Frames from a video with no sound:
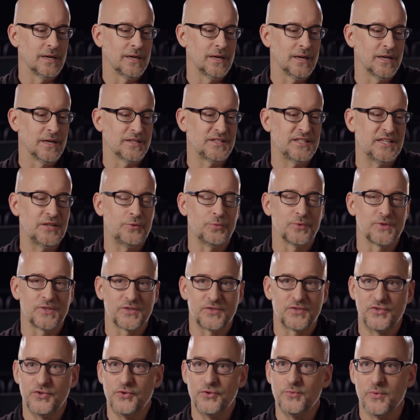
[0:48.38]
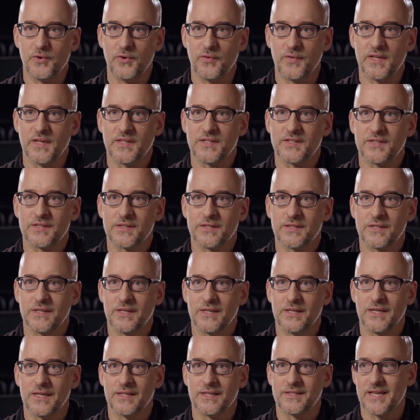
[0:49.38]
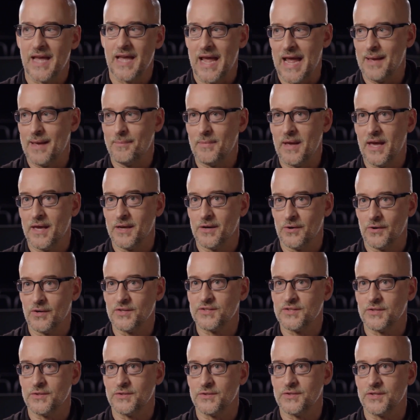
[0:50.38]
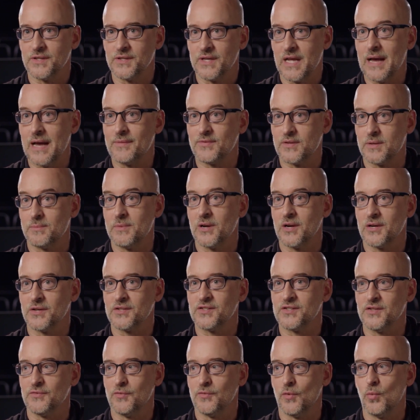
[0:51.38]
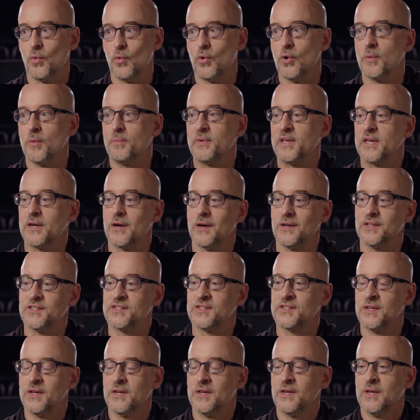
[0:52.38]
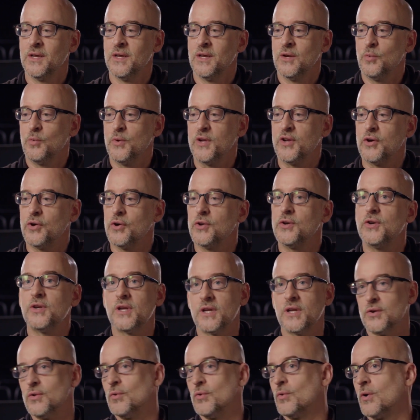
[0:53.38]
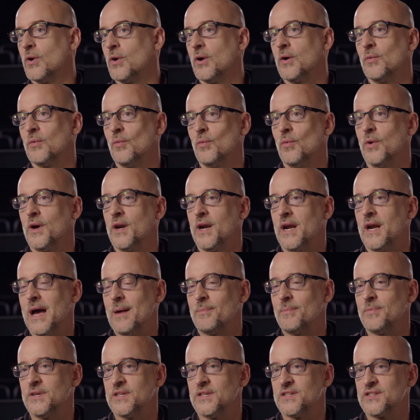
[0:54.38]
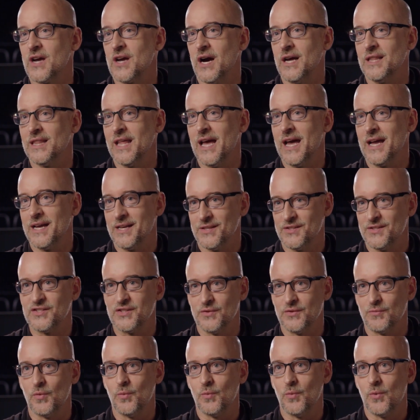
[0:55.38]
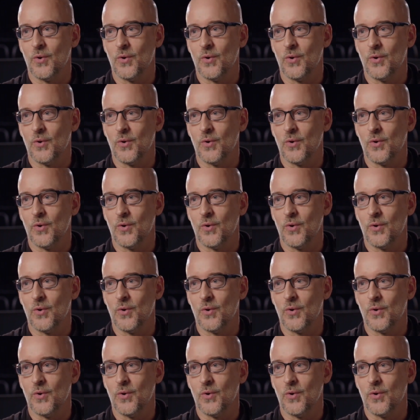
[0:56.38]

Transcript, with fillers: a, a sequel to two movies uh, to Ant Man and also to Captain America Civil War because we couldn't ignore what had happened to Scott Lang in Civil